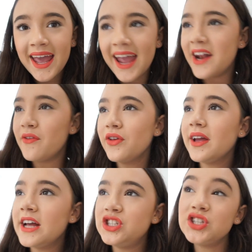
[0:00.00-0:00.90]
and I feel
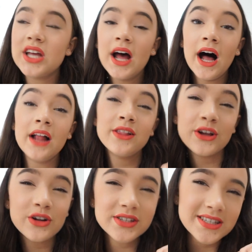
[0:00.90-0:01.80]
like it's just a
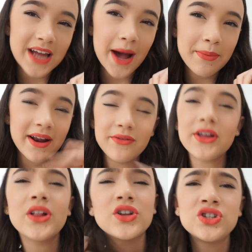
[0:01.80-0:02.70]
little step and I feel like
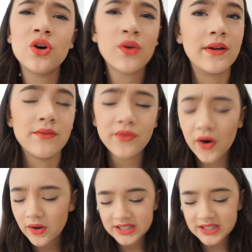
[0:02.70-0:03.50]
it looks so great in photos.